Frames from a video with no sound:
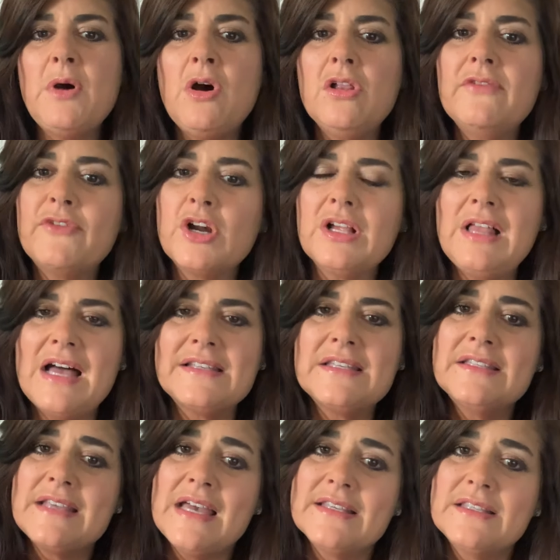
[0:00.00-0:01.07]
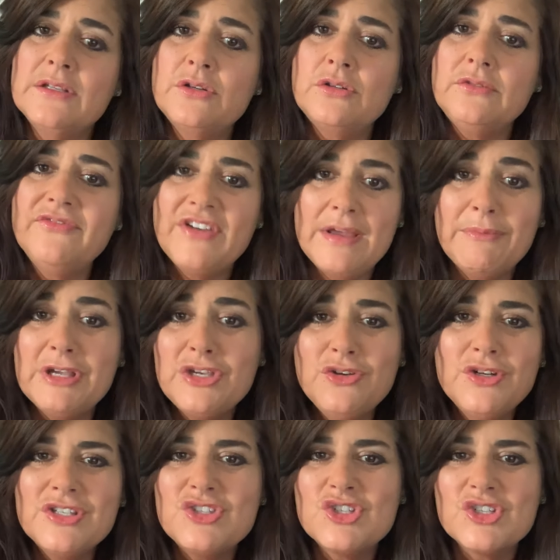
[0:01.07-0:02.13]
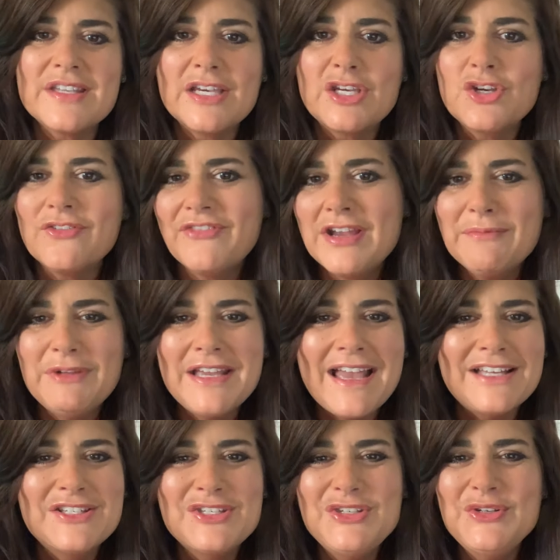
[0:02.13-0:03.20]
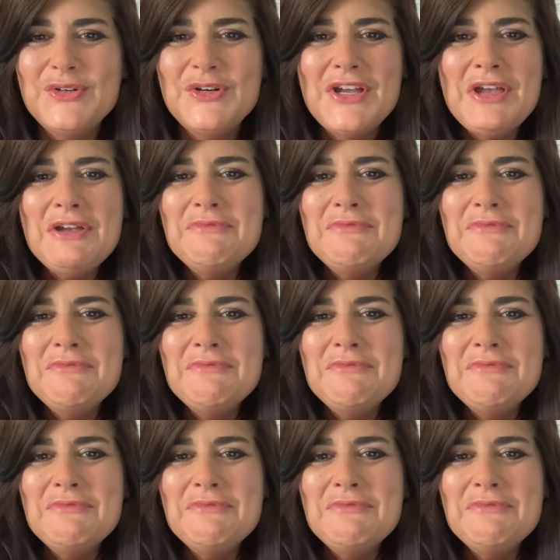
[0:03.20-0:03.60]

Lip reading: all of our classes as little family units, just like your family had to